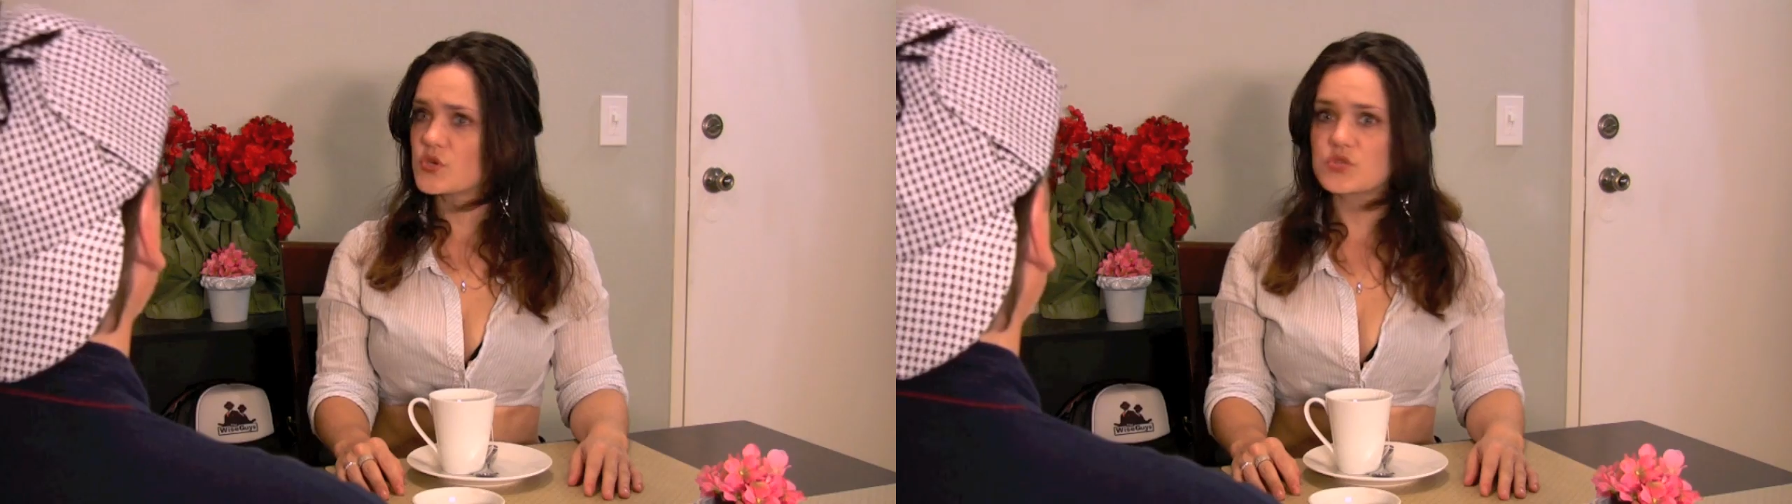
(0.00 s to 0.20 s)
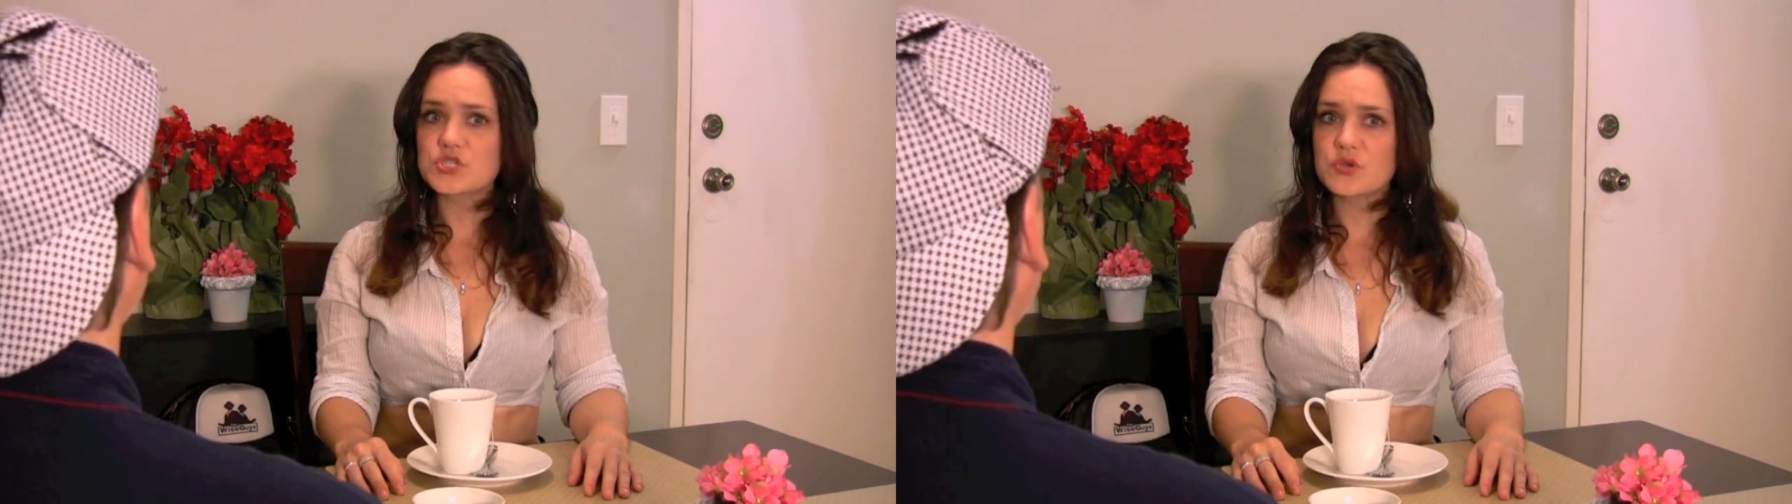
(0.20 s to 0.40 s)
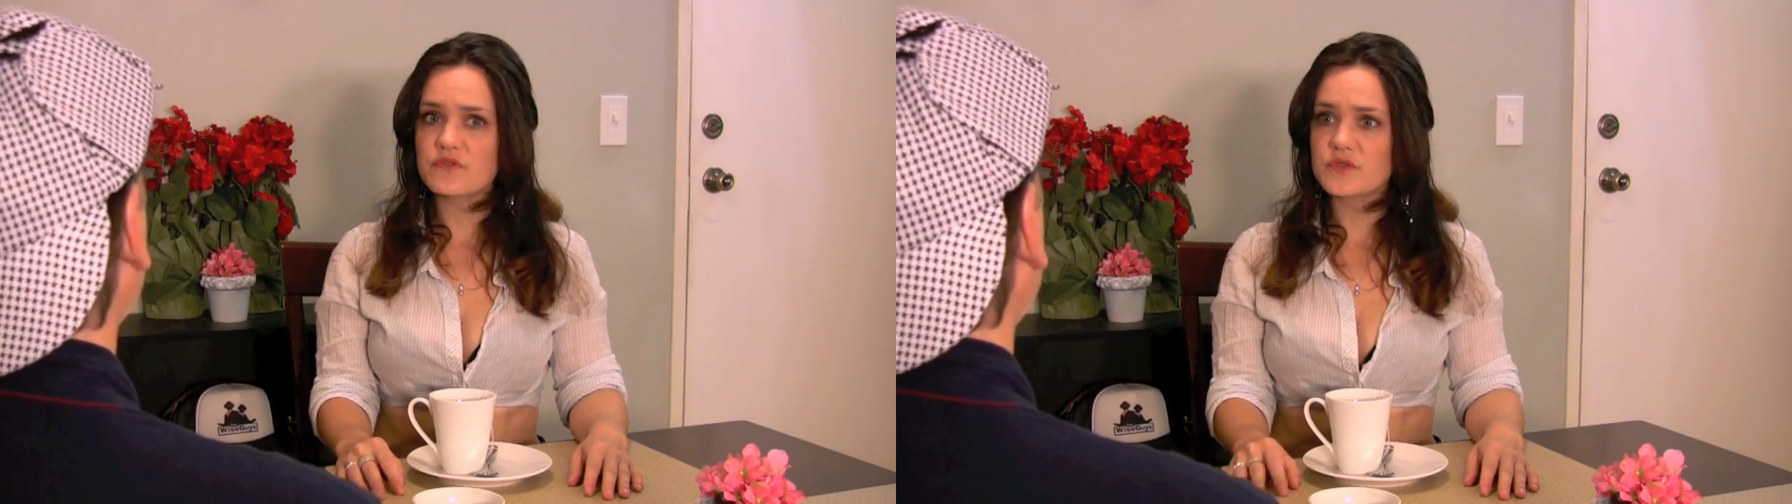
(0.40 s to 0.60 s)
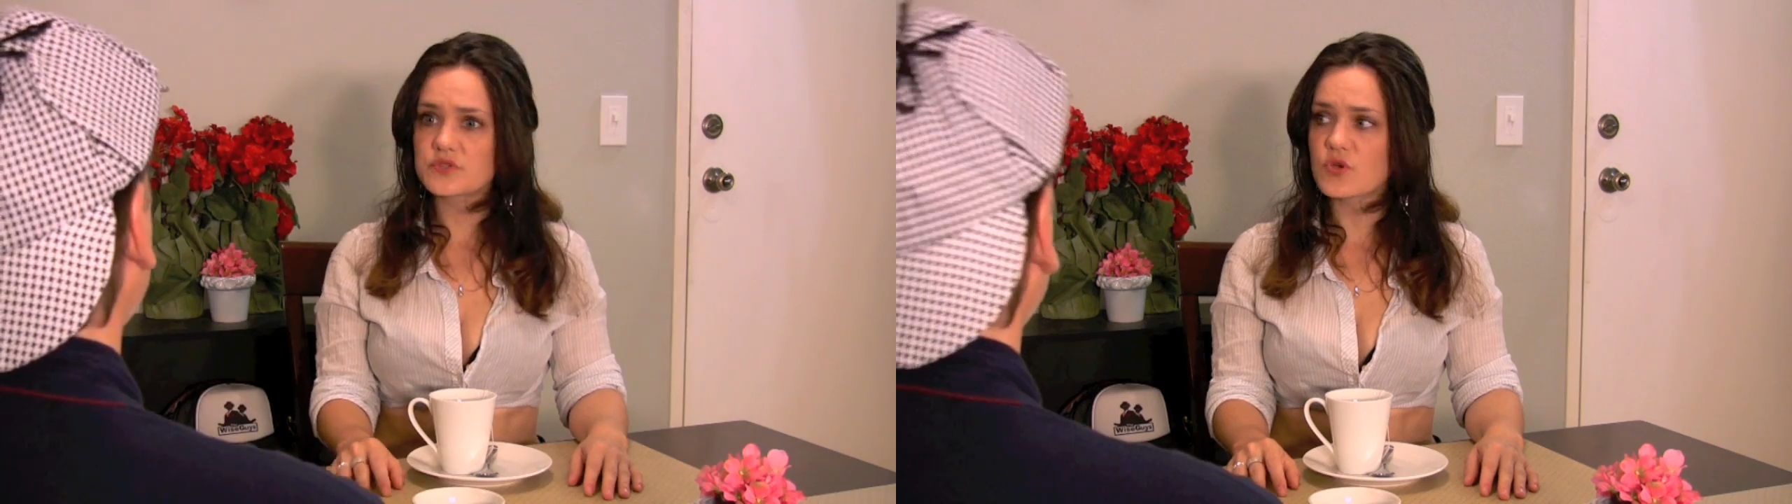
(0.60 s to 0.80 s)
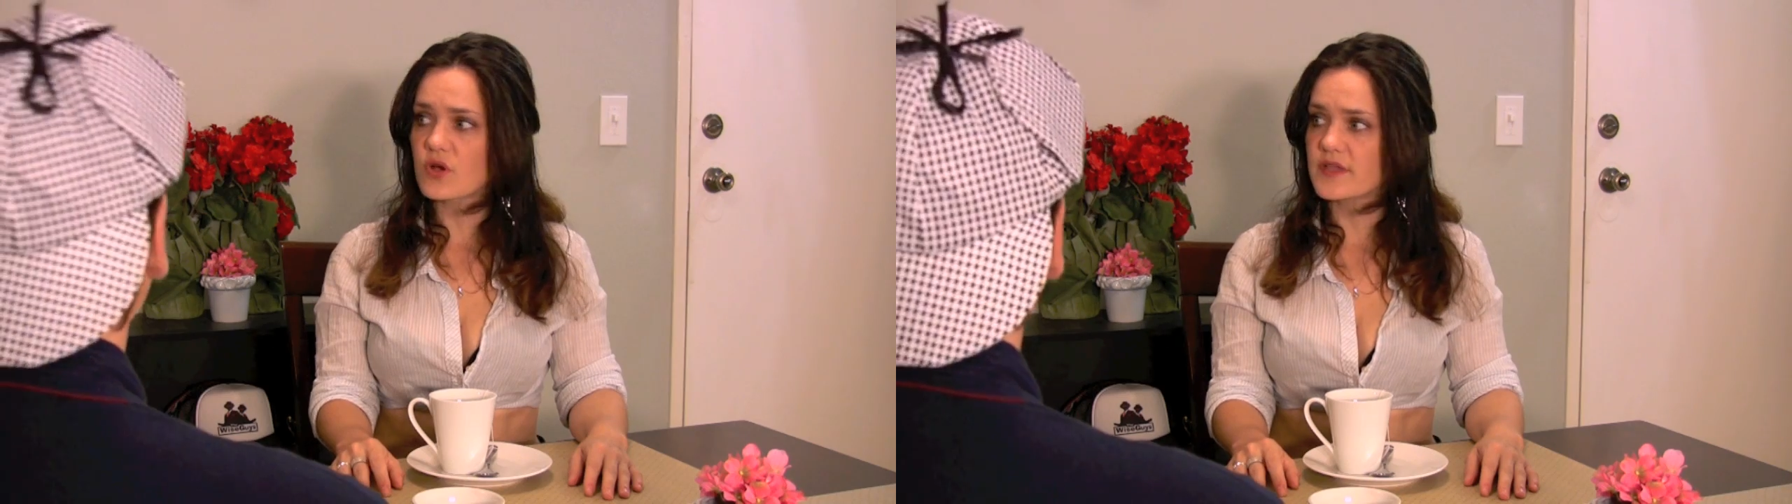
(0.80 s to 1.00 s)
You know, the two of you are
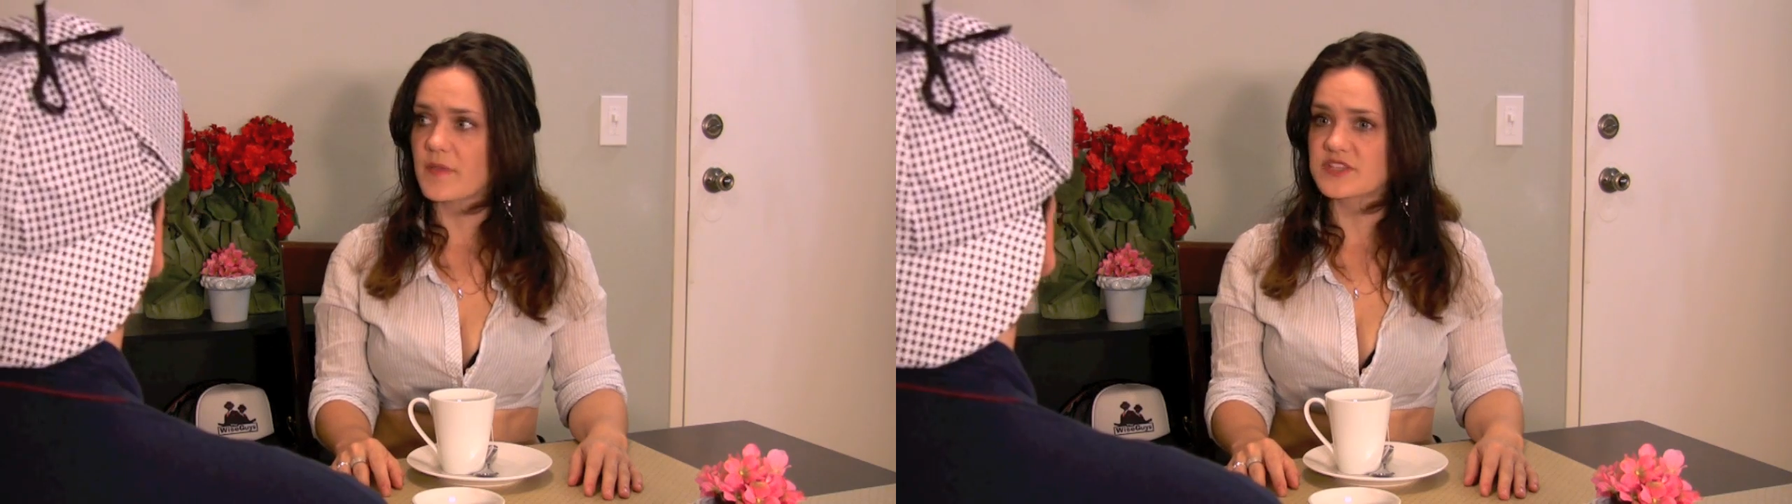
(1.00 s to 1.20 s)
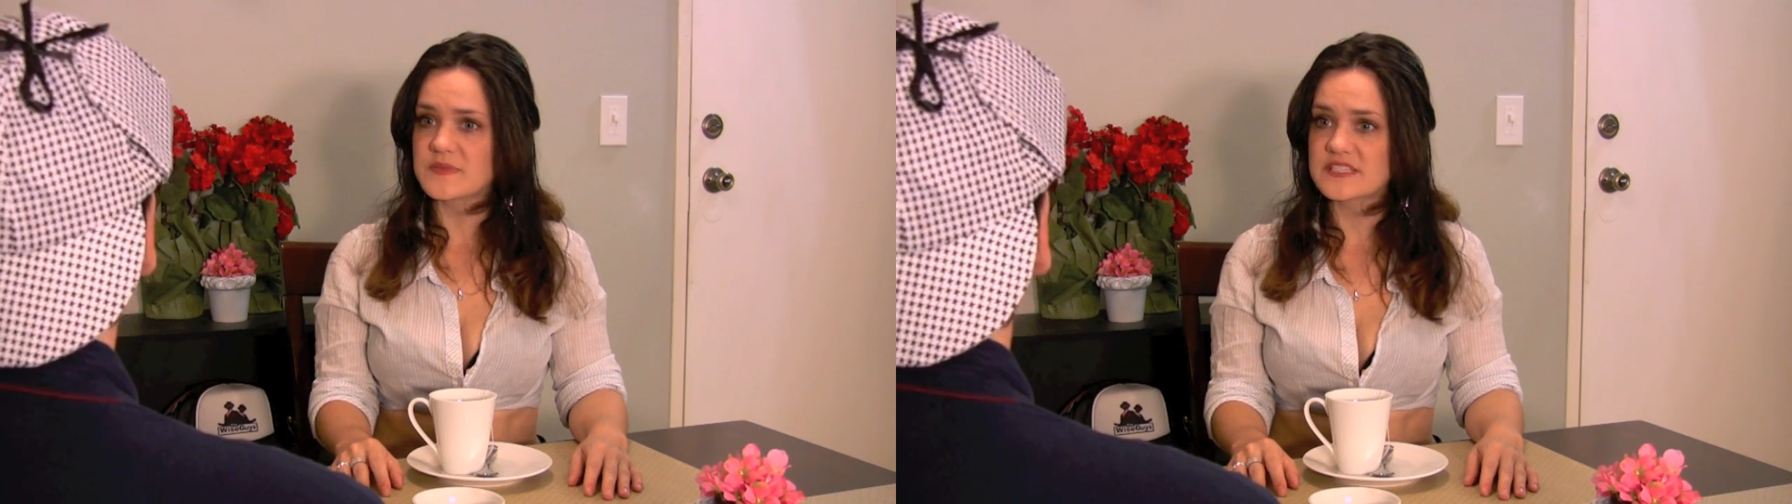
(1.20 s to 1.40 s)
talking about